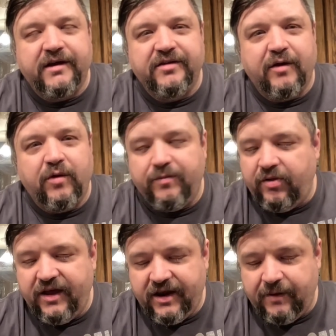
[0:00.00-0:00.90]
because I want
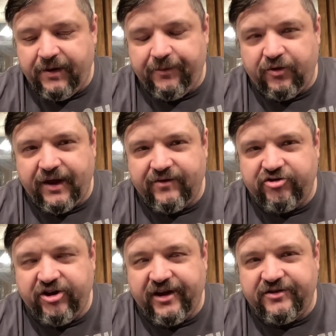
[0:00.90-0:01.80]
plenty of people to have a
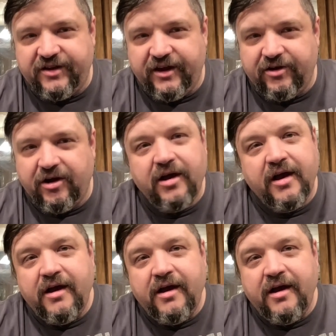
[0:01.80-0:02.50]
chance to enter.